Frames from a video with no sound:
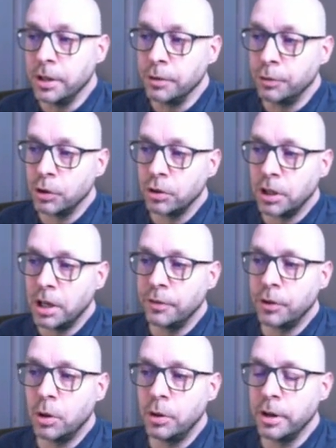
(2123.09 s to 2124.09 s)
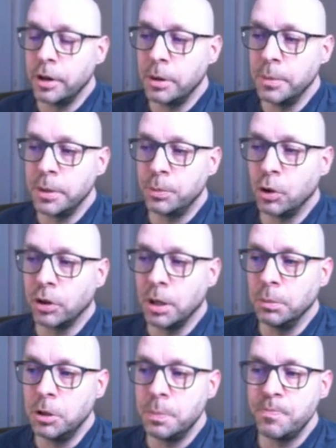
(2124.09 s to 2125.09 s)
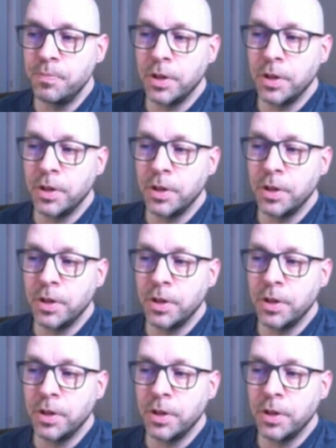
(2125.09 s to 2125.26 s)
The first line of code in our main program loop